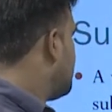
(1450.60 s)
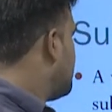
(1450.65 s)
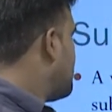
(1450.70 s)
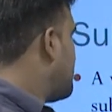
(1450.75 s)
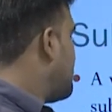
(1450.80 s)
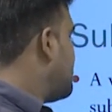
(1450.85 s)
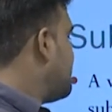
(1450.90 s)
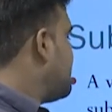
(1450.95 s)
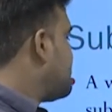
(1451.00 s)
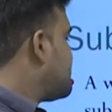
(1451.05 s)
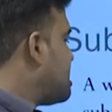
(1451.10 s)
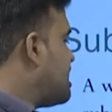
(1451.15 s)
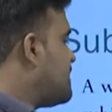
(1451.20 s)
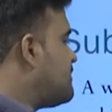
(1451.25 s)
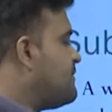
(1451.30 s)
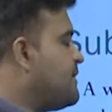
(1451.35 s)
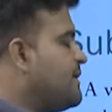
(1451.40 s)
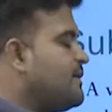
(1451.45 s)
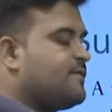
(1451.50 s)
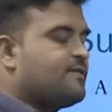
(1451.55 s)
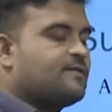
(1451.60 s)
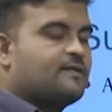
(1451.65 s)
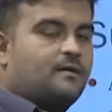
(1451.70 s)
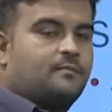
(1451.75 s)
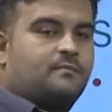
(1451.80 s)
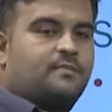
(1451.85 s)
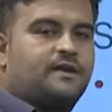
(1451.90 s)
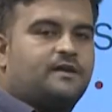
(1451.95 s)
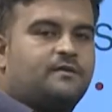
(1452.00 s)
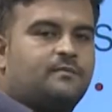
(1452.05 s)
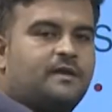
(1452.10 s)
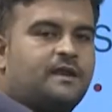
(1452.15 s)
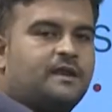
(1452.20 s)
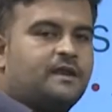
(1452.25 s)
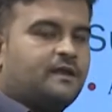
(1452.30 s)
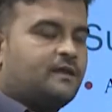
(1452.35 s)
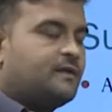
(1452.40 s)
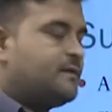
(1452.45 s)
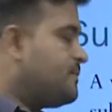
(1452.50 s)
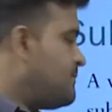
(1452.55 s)
and it conveys complete
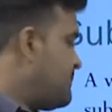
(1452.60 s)
meaning.